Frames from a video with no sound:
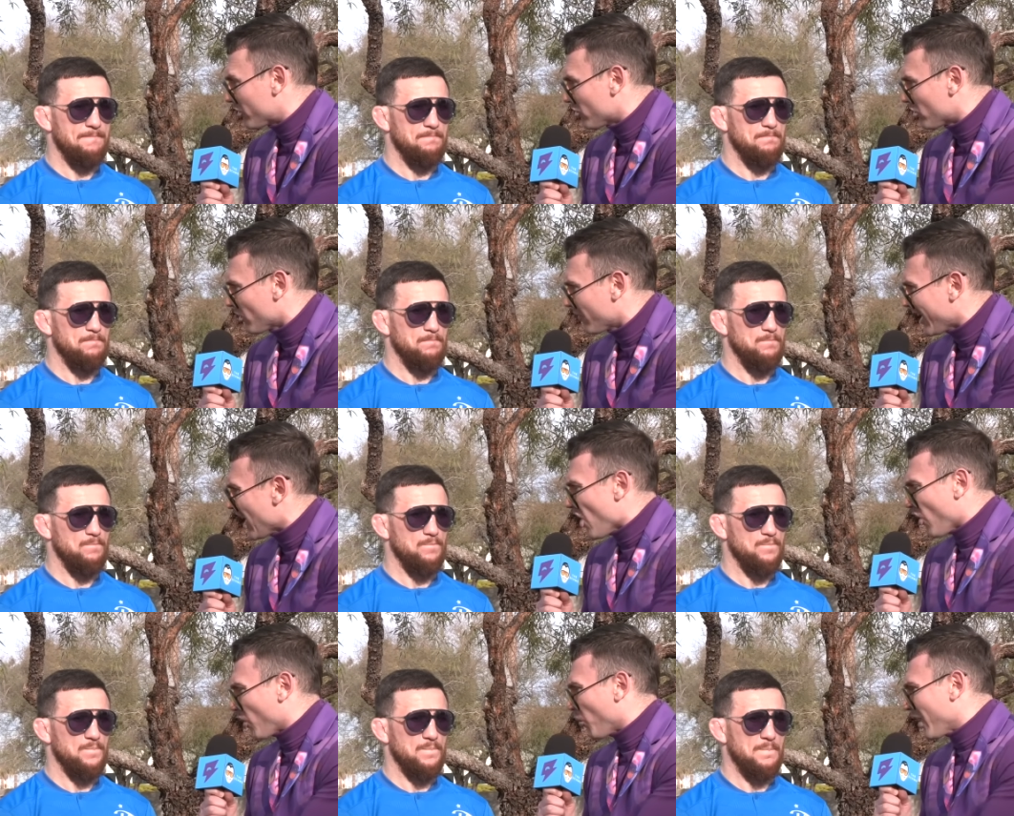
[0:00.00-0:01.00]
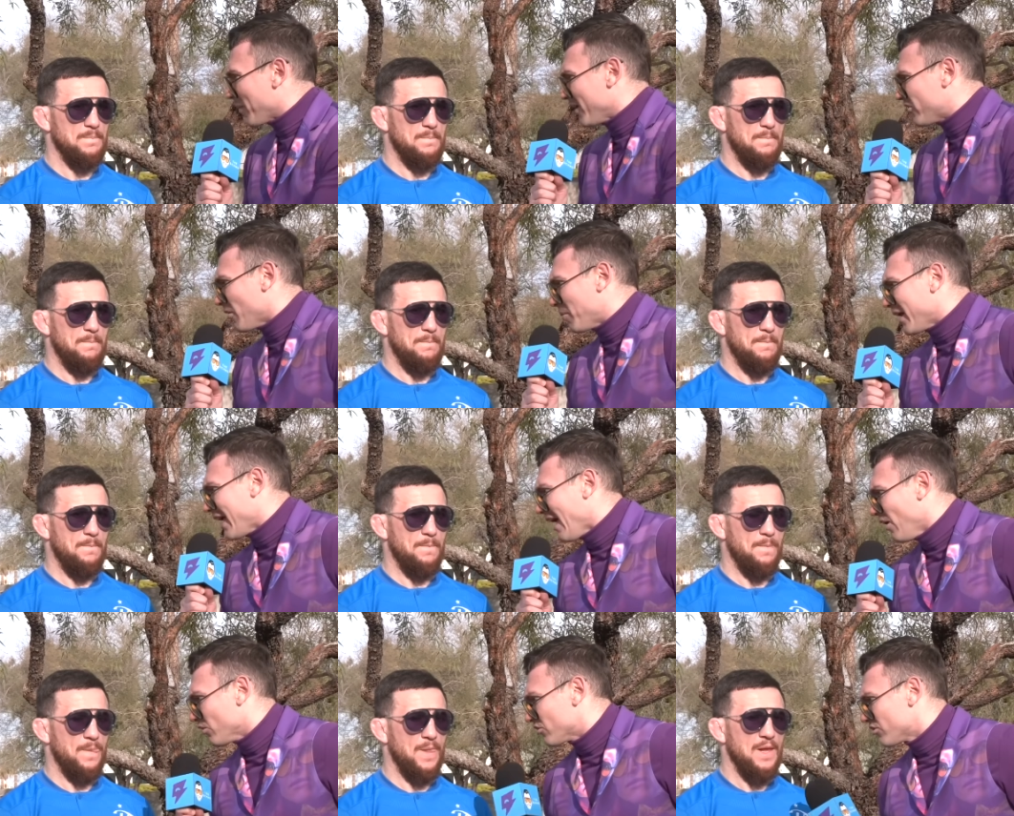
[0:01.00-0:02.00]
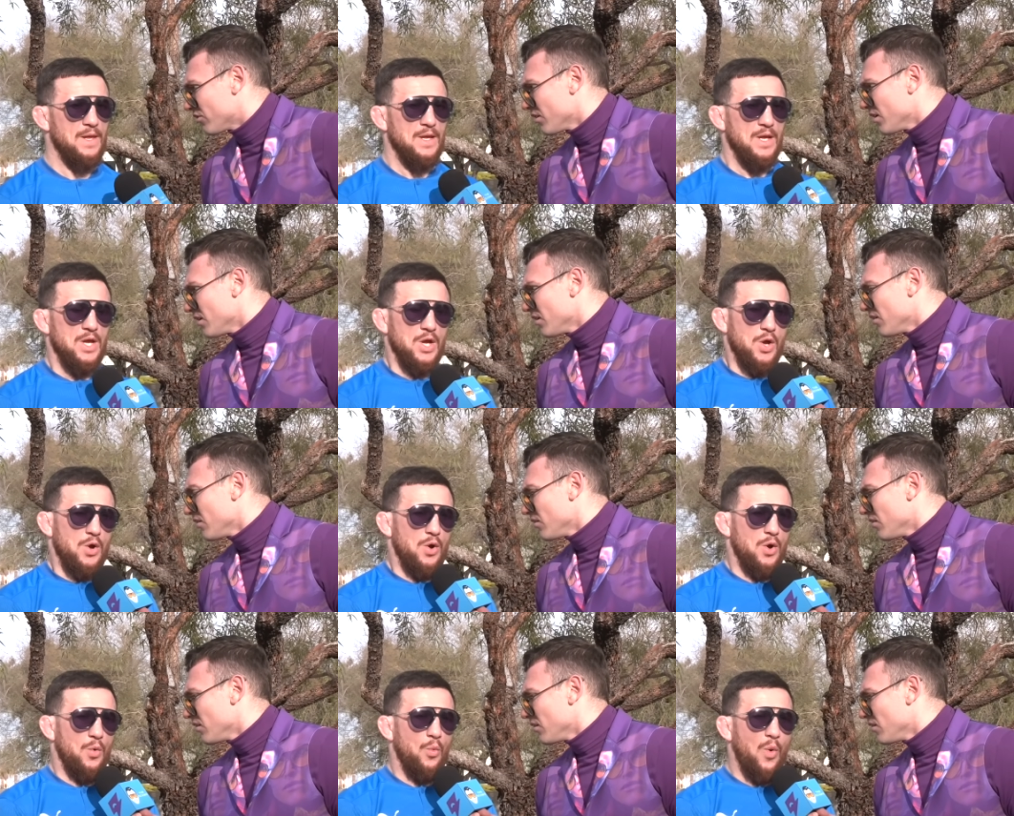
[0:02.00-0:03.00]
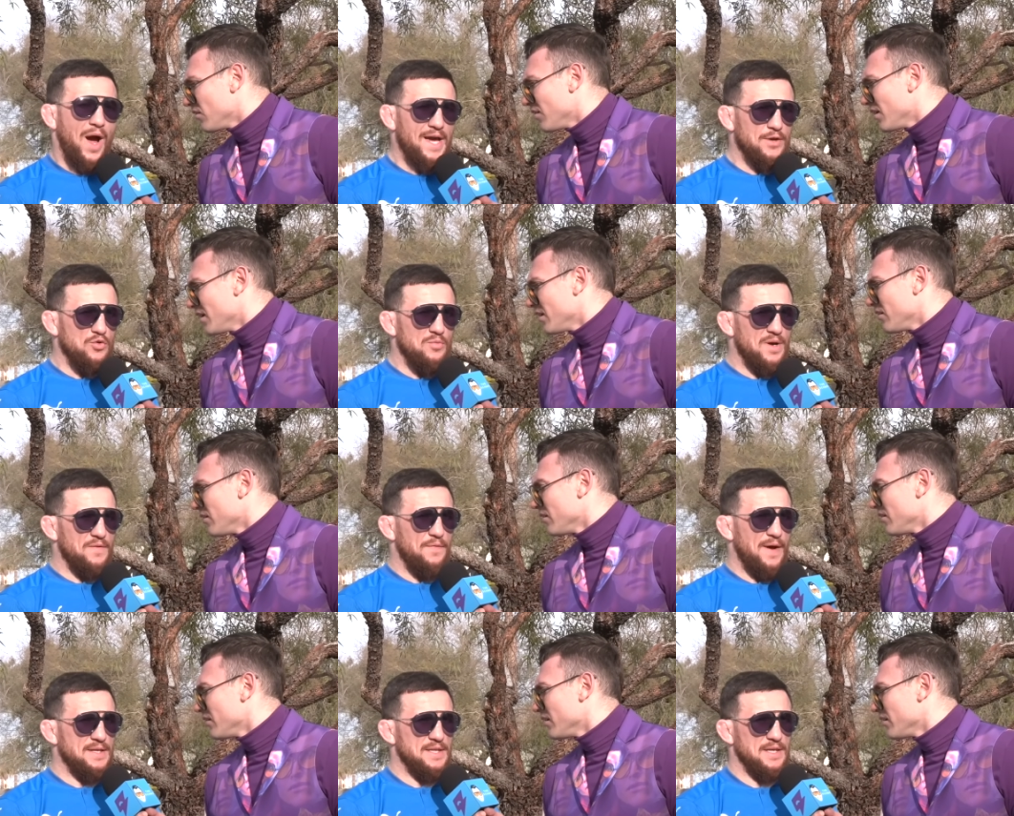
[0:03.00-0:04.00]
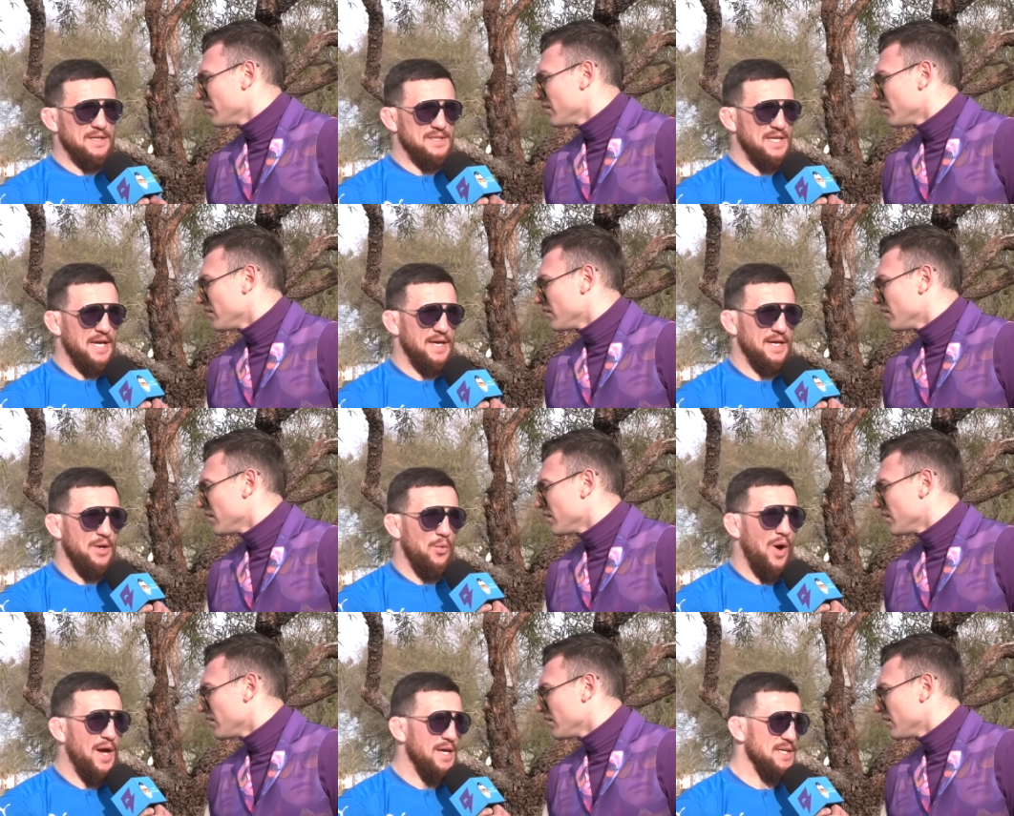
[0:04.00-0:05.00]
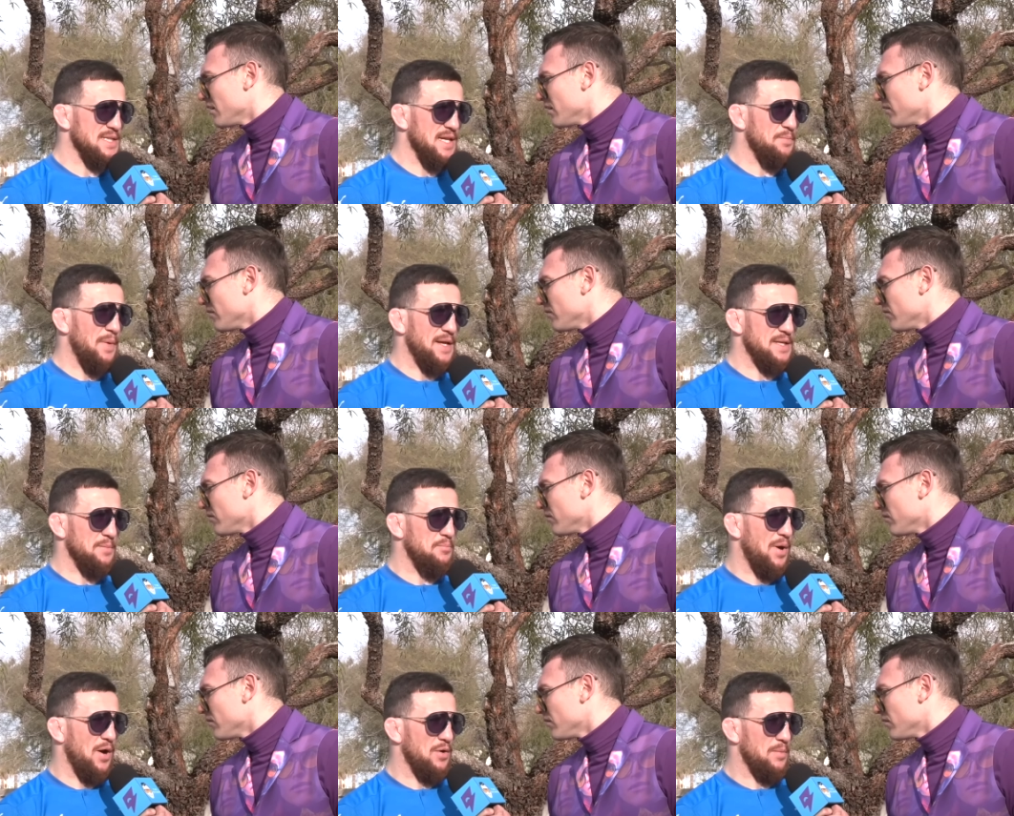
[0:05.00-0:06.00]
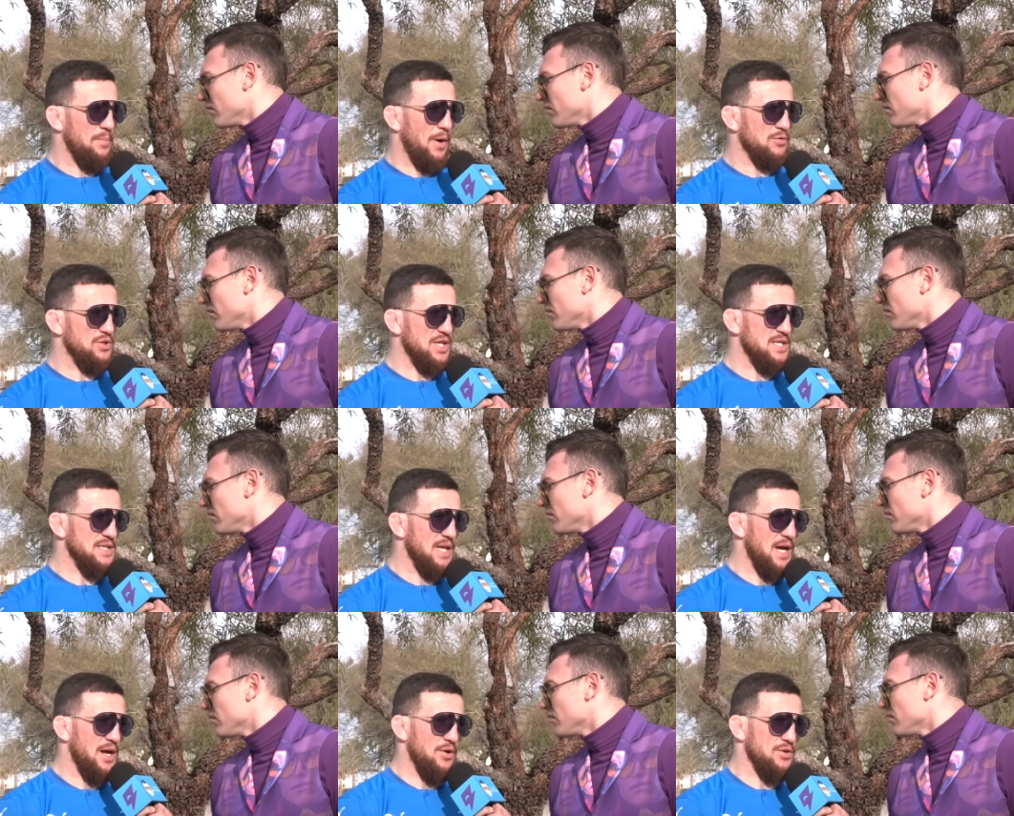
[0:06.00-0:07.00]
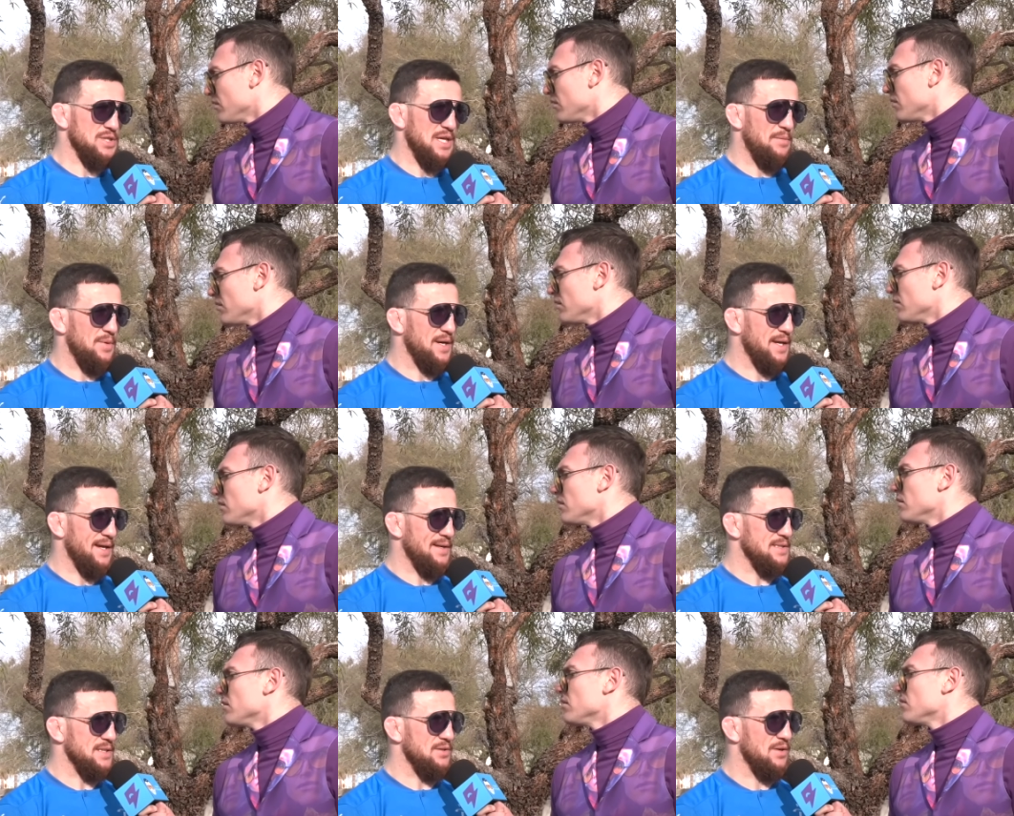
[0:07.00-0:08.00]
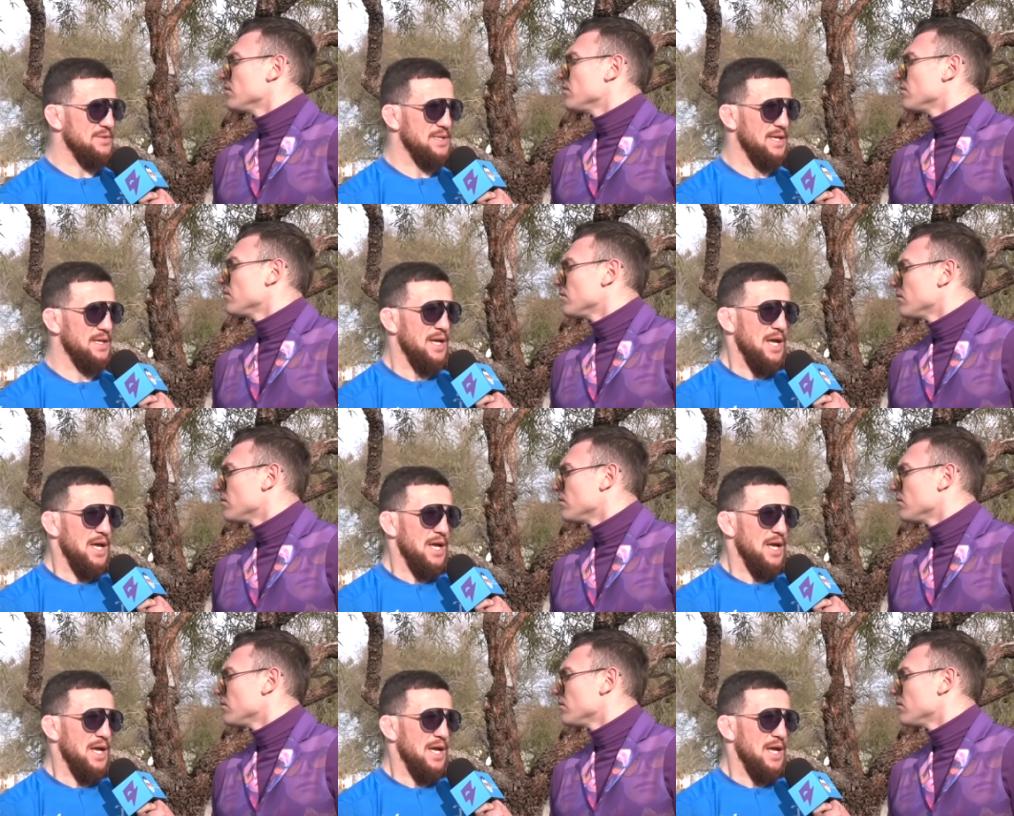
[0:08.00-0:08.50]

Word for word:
Speaker 1: deserving, or would it be somebody else?
Speaker 2: Why Umar fighting Sandhagen? Why he's not fighting Bautista or somebody else? You know what I'm saying?